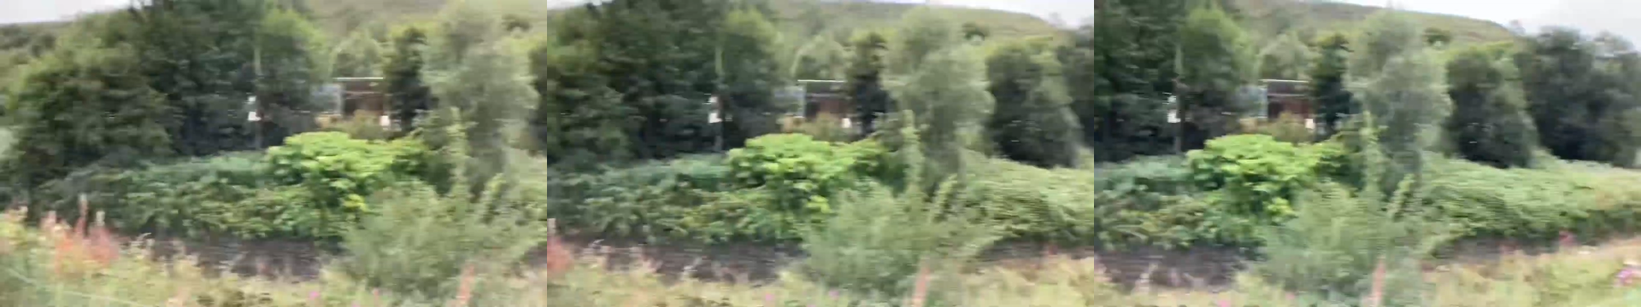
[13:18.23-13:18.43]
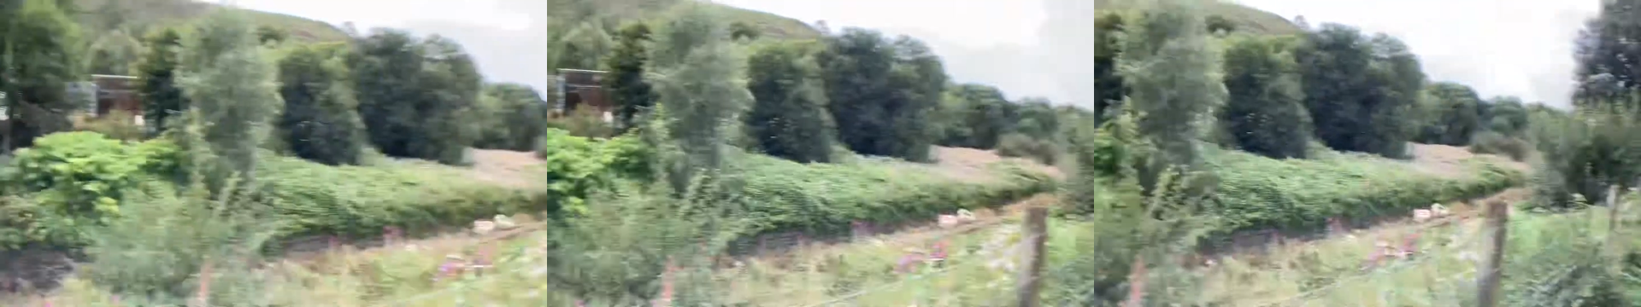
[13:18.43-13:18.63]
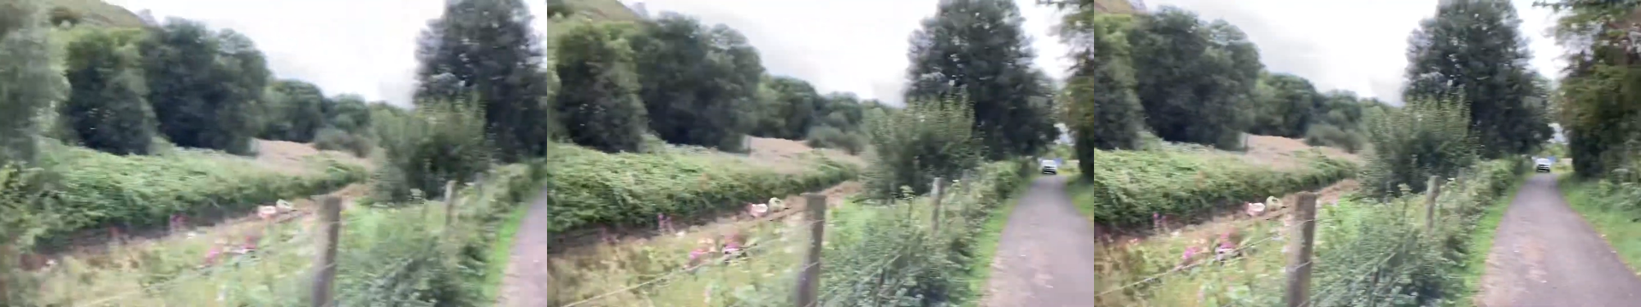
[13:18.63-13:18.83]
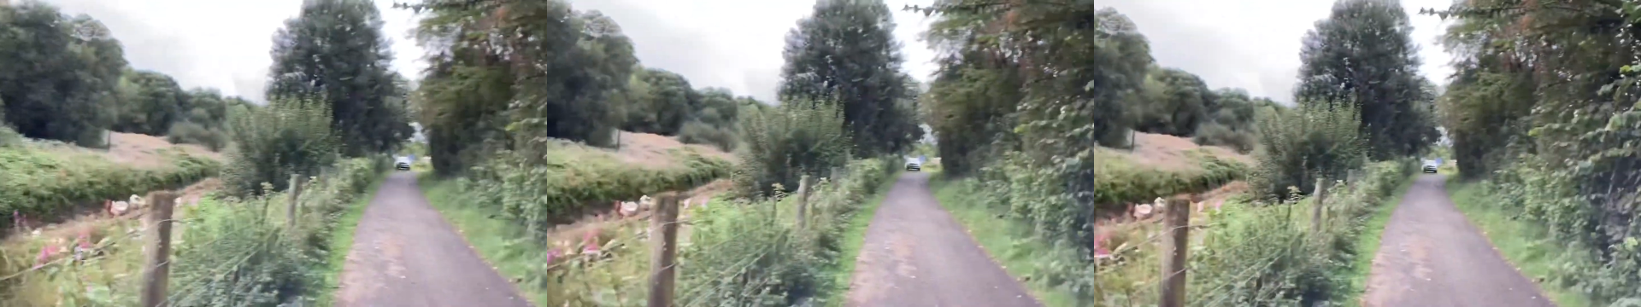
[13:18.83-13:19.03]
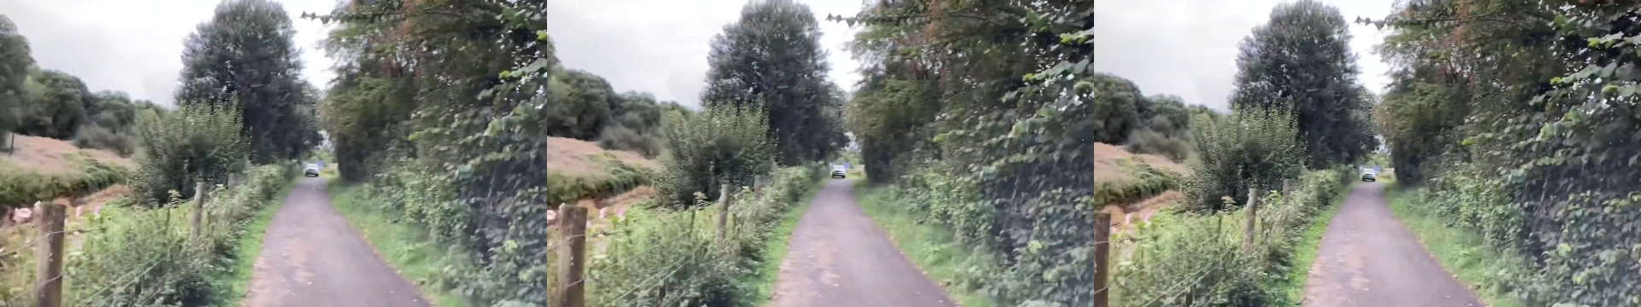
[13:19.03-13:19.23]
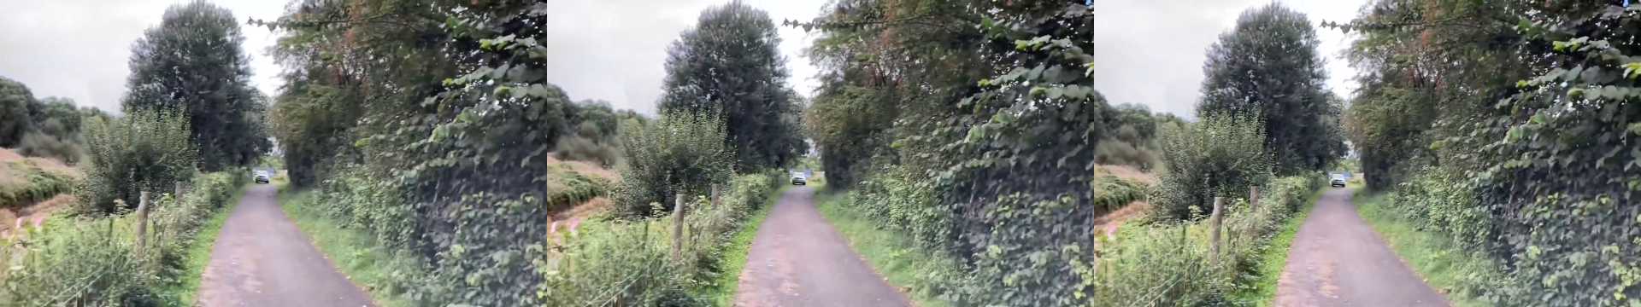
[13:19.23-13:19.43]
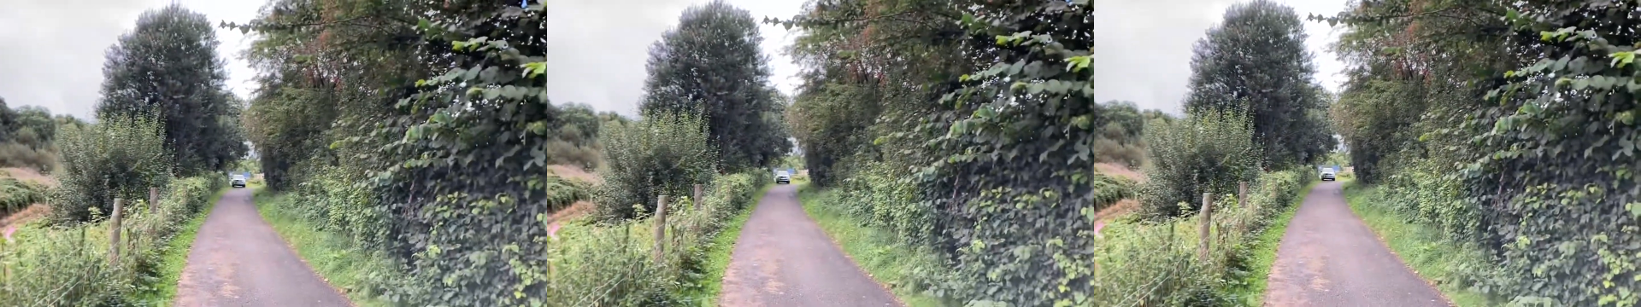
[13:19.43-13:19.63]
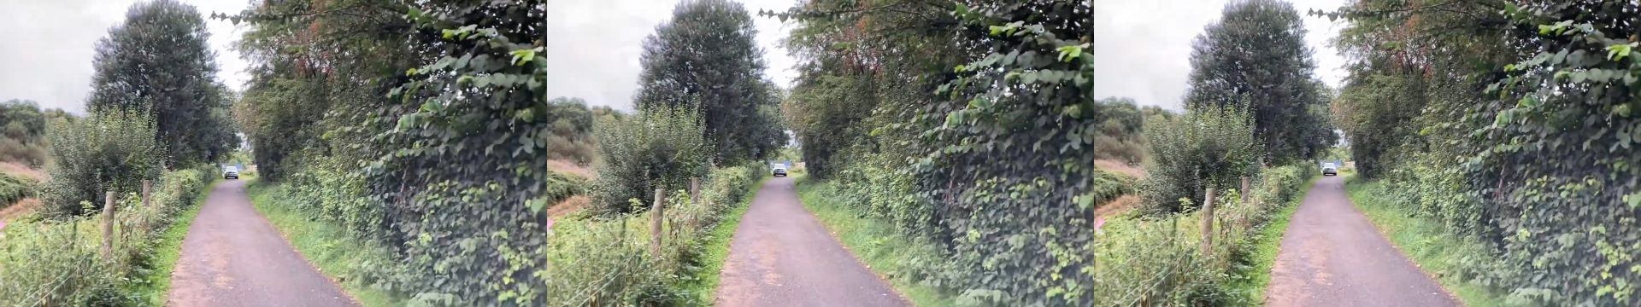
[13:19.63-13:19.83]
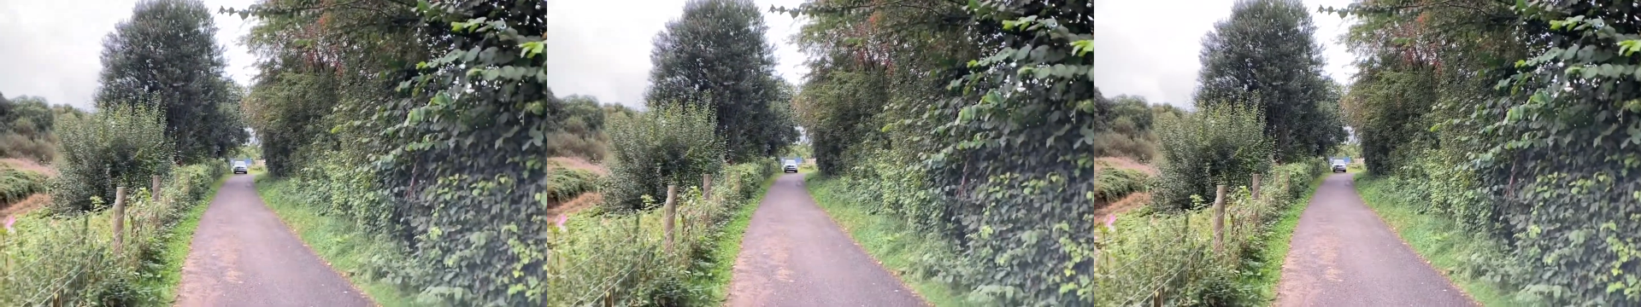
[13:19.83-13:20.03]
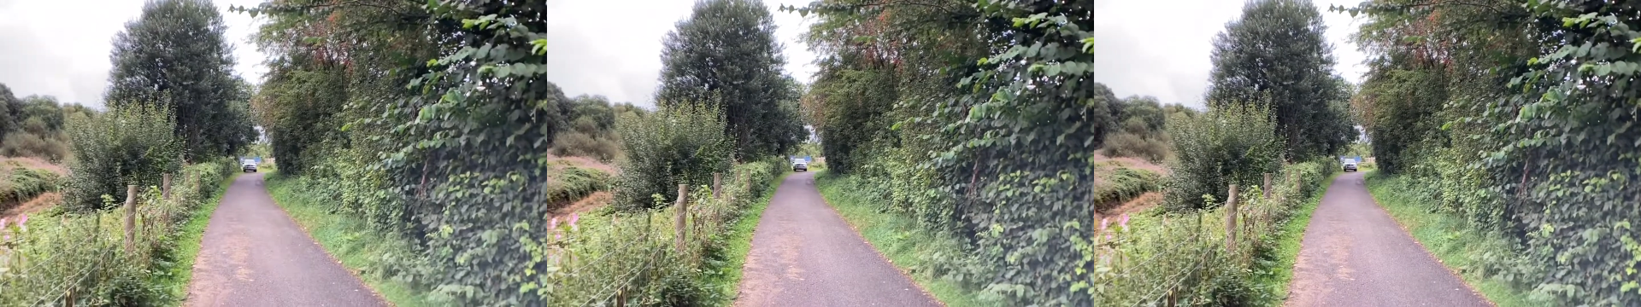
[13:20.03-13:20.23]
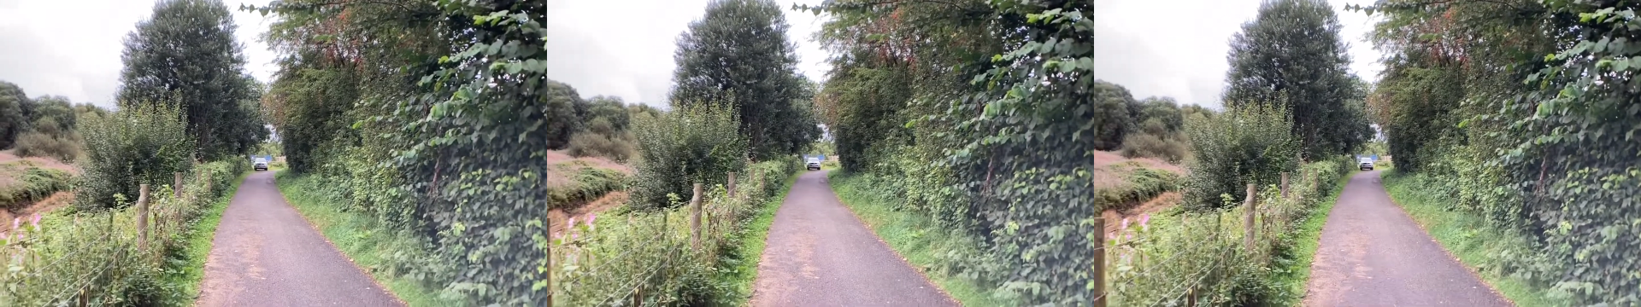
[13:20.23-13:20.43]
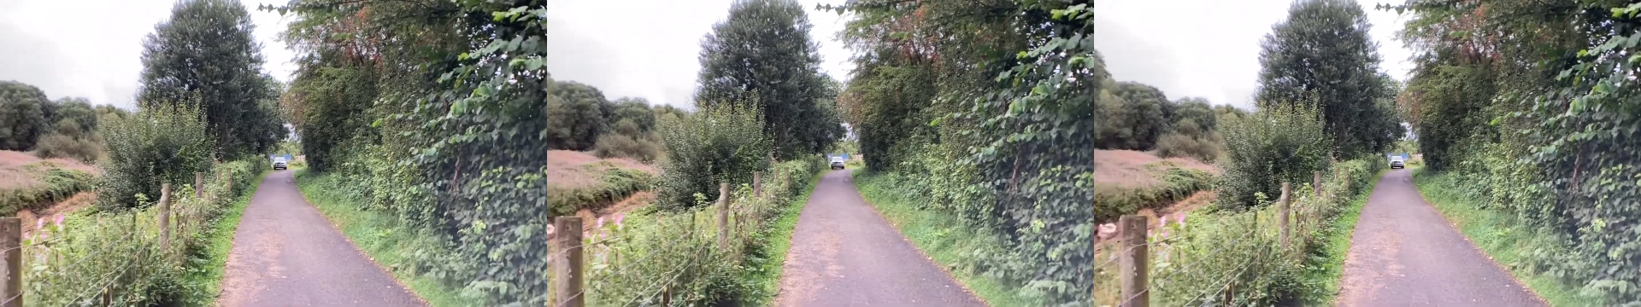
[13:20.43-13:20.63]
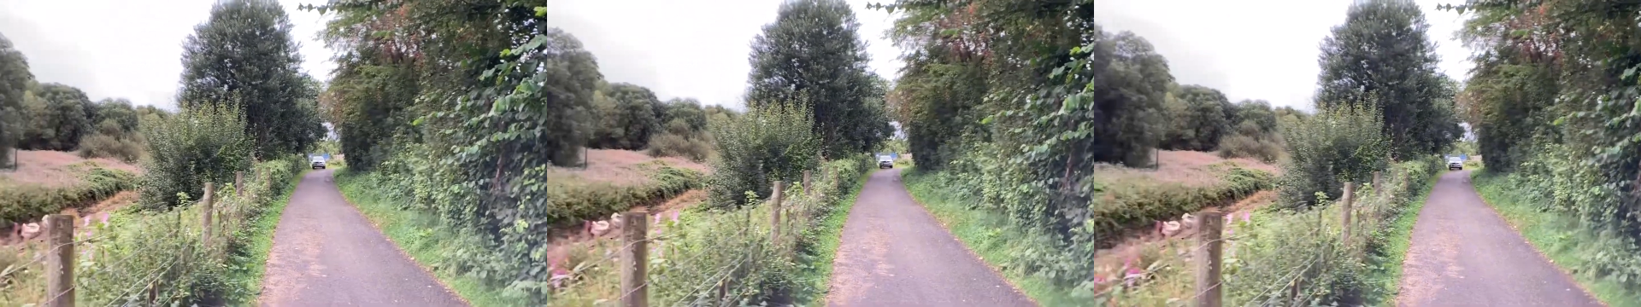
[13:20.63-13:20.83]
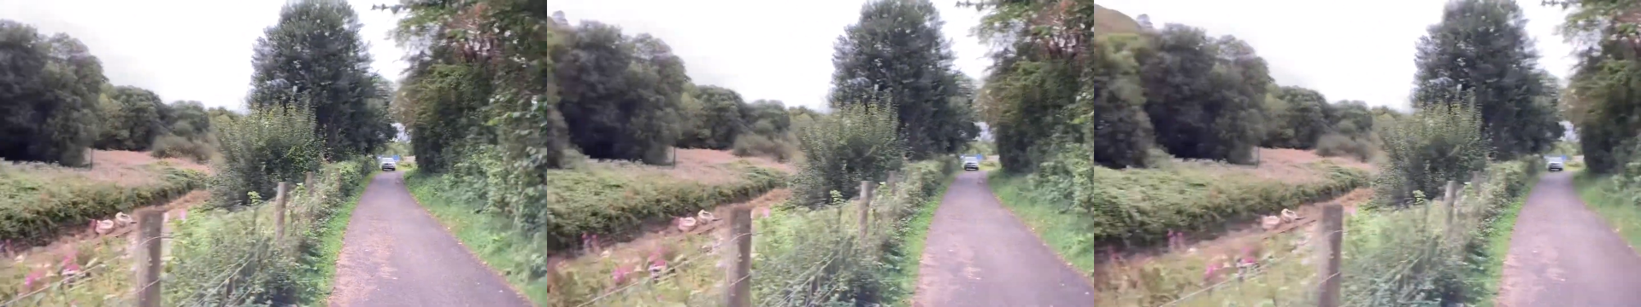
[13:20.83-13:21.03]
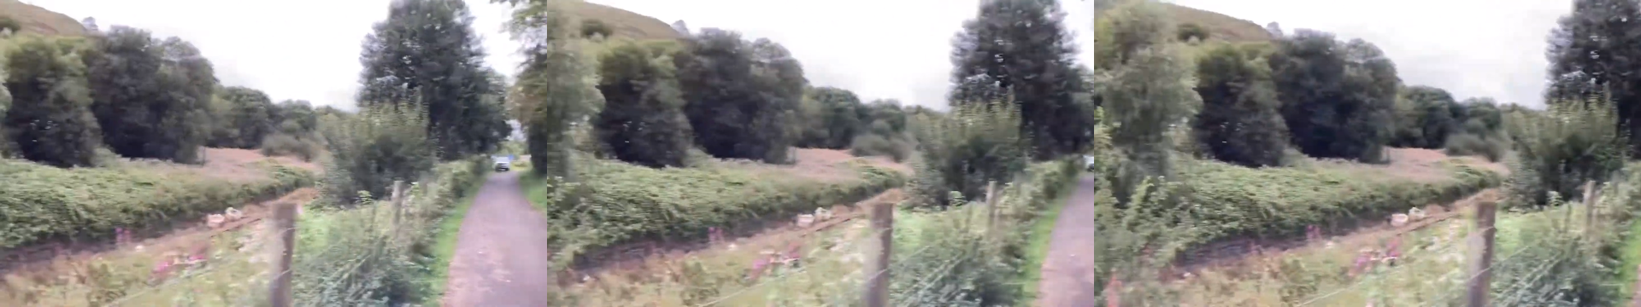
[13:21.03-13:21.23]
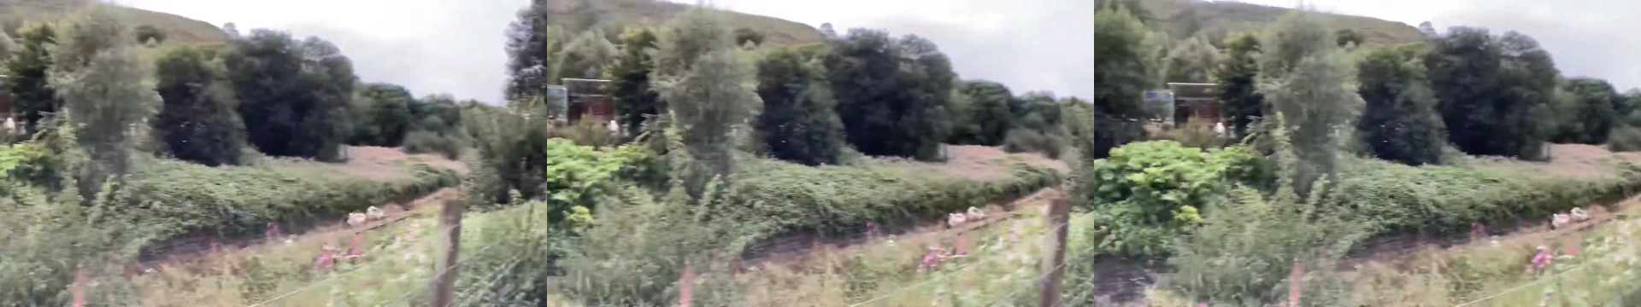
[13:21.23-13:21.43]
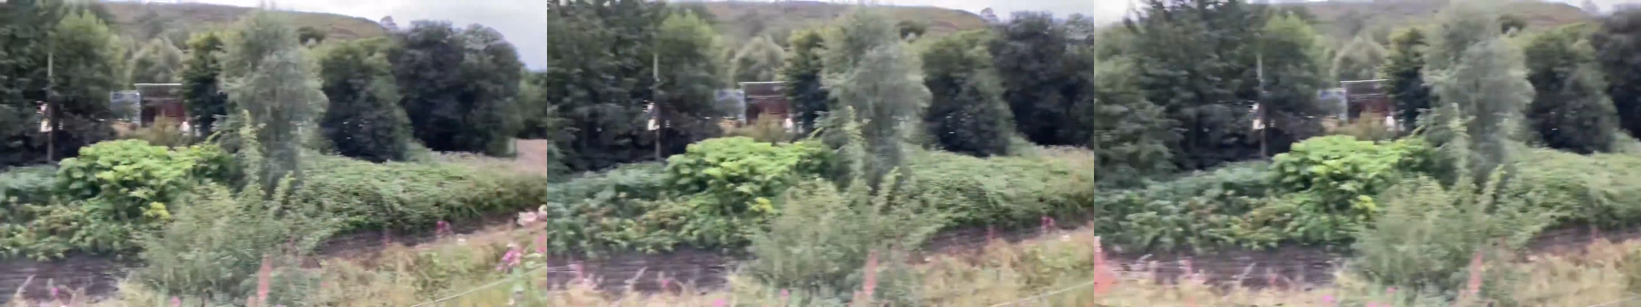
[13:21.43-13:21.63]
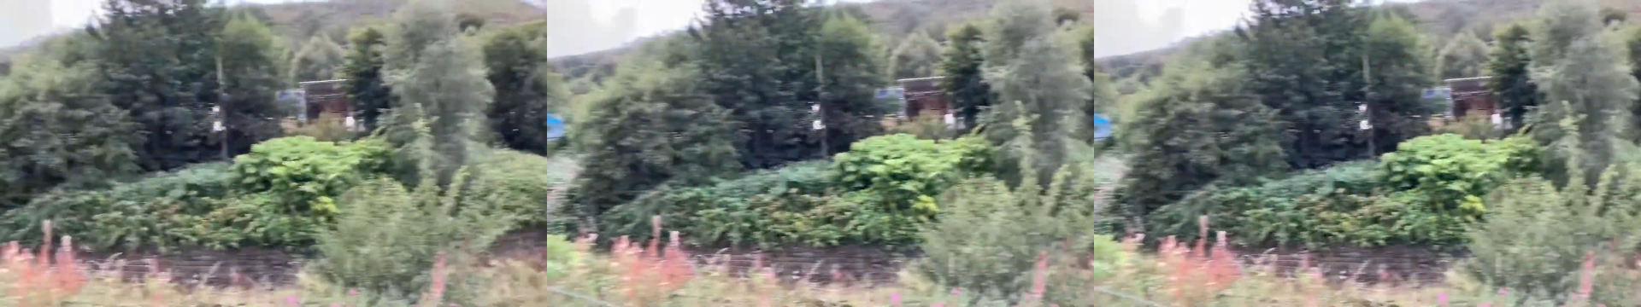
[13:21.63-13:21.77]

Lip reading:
(no speaker visible)